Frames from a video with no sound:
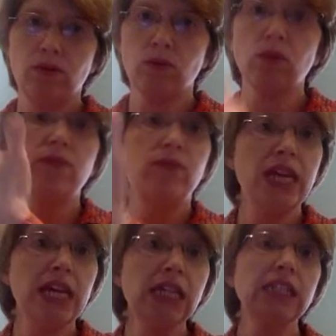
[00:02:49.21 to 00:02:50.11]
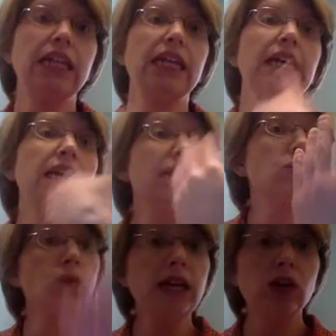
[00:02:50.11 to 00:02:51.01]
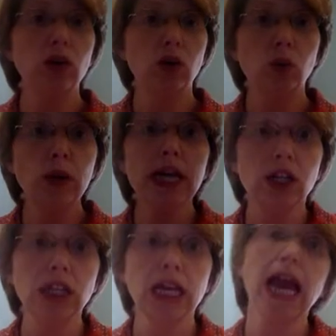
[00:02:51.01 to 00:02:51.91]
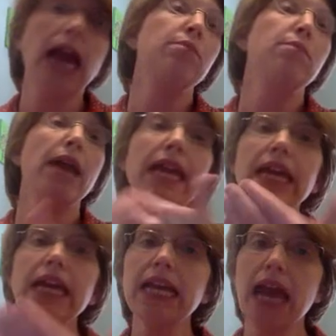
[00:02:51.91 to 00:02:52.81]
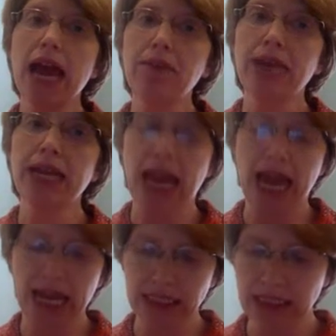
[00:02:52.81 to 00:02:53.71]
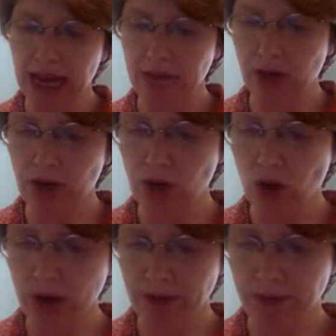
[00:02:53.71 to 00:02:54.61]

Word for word: revealing his will, will and making it happen as time goes on.